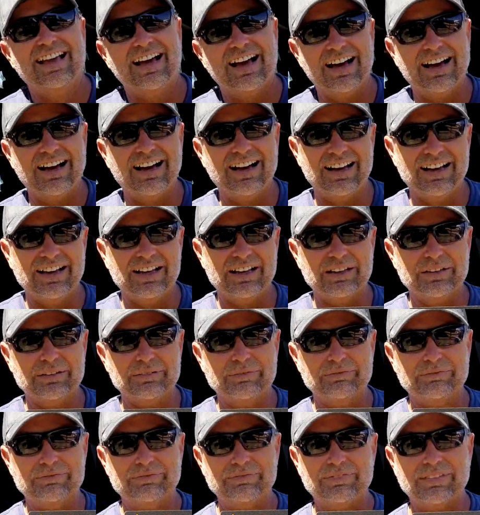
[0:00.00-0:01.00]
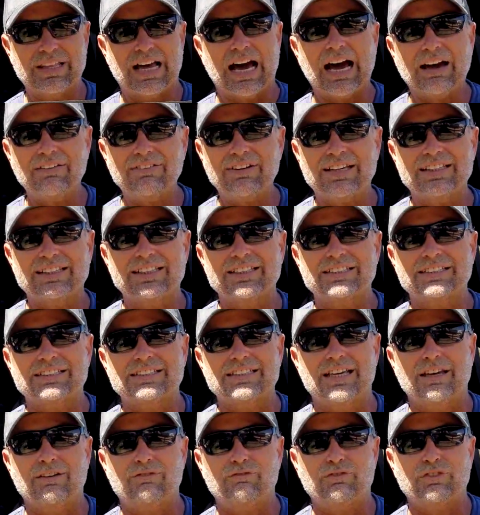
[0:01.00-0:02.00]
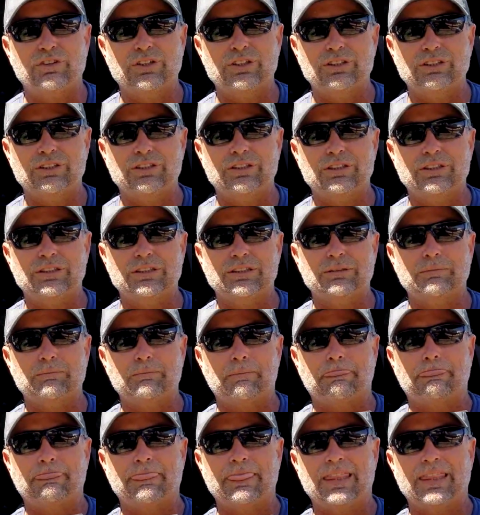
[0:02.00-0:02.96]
I've had this knife for